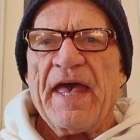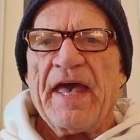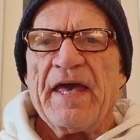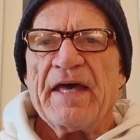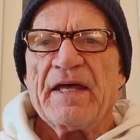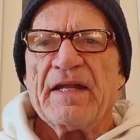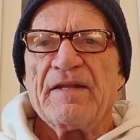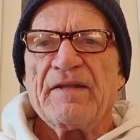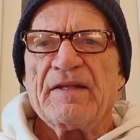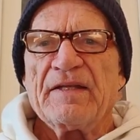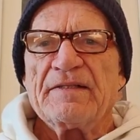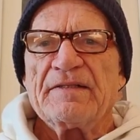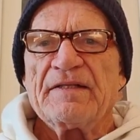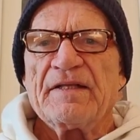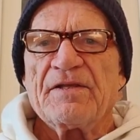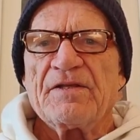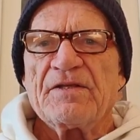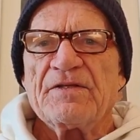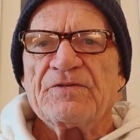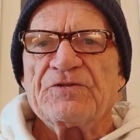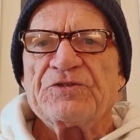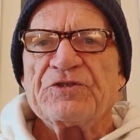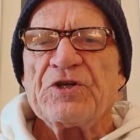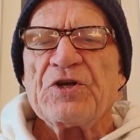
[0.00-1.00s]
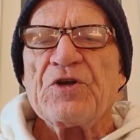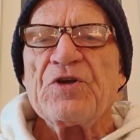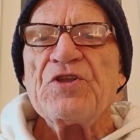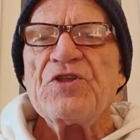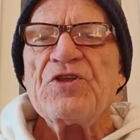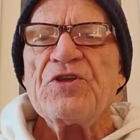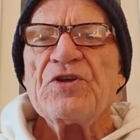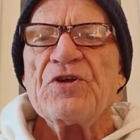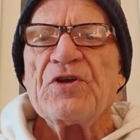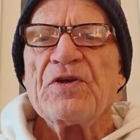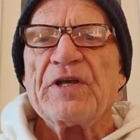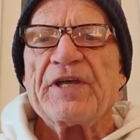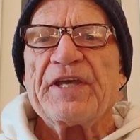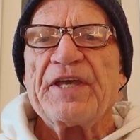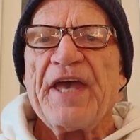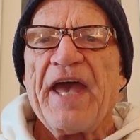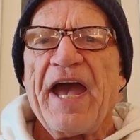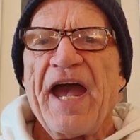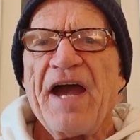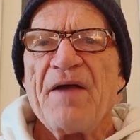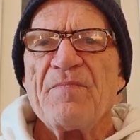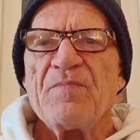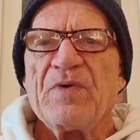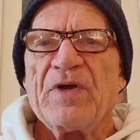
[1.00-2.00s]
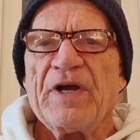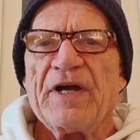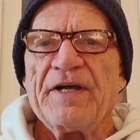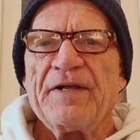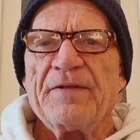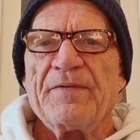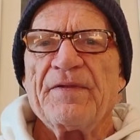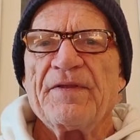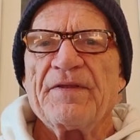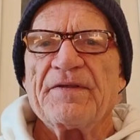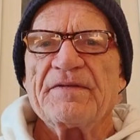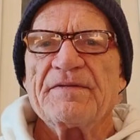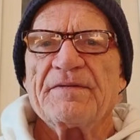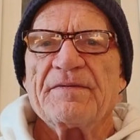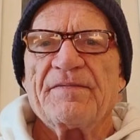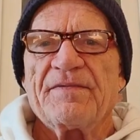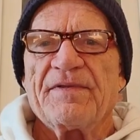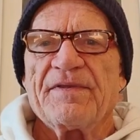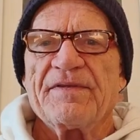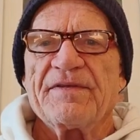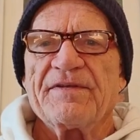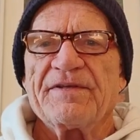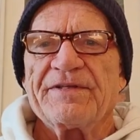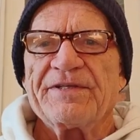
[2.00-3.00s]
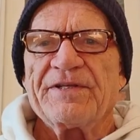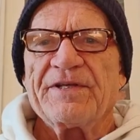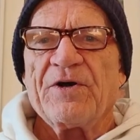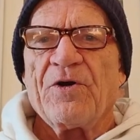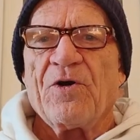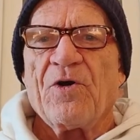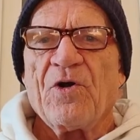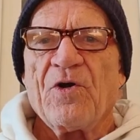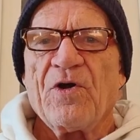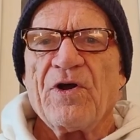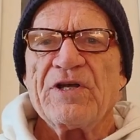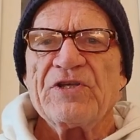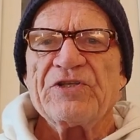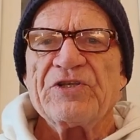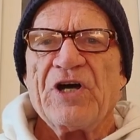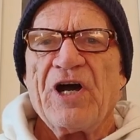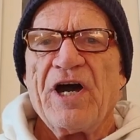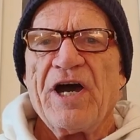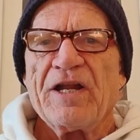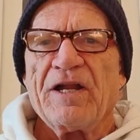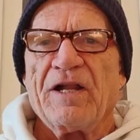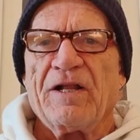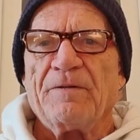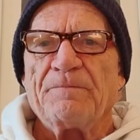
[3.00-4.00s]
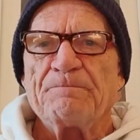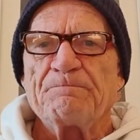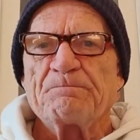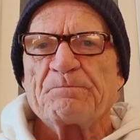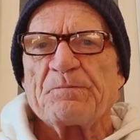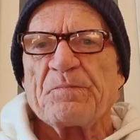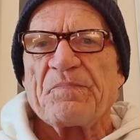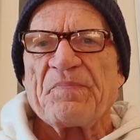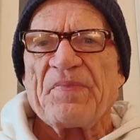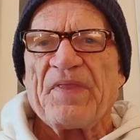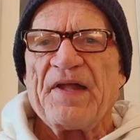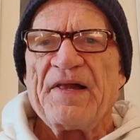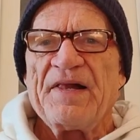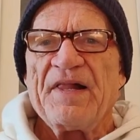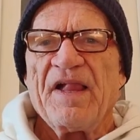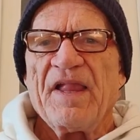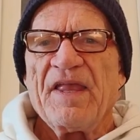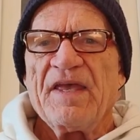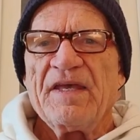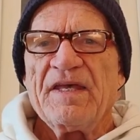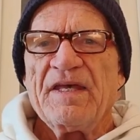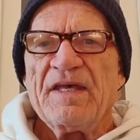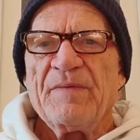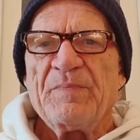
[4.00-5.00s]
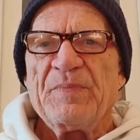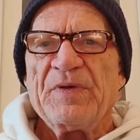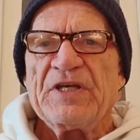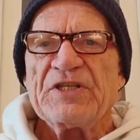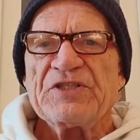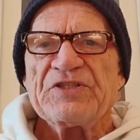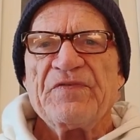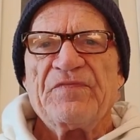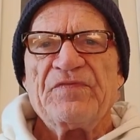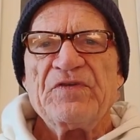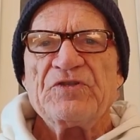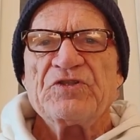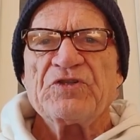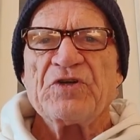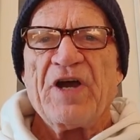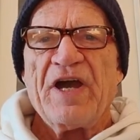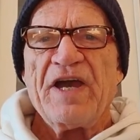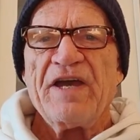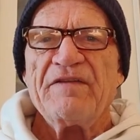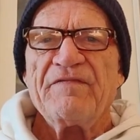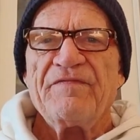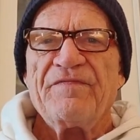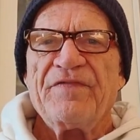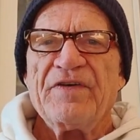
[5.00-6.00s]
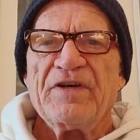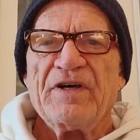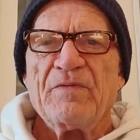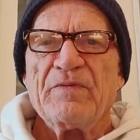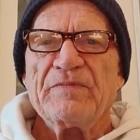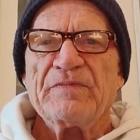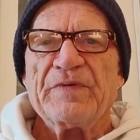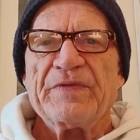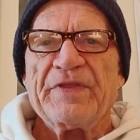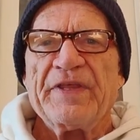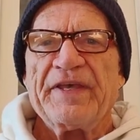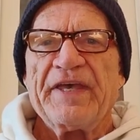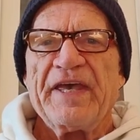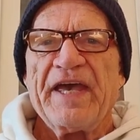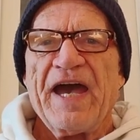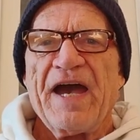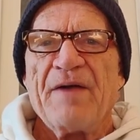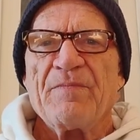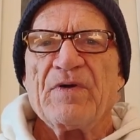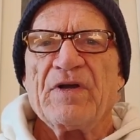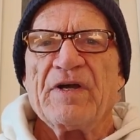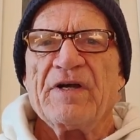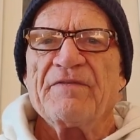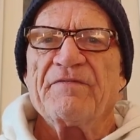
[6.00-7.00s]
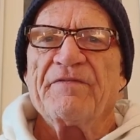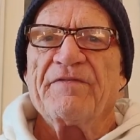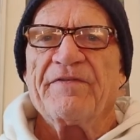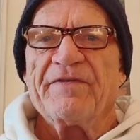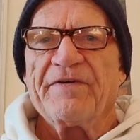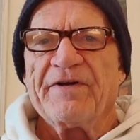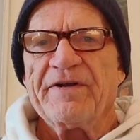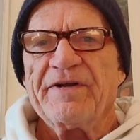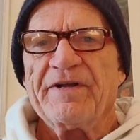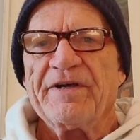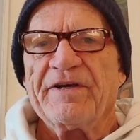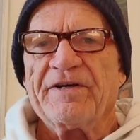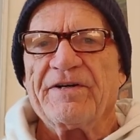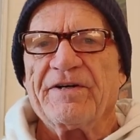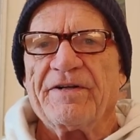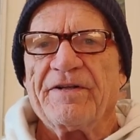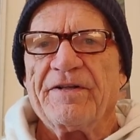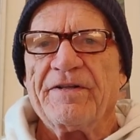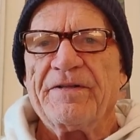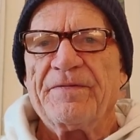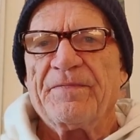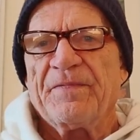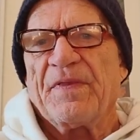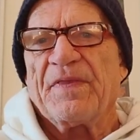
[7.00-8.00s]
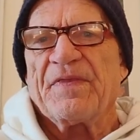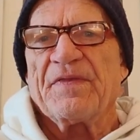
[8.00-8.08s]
and turn your camera horizontal. Because if you try and film with the camera vertical,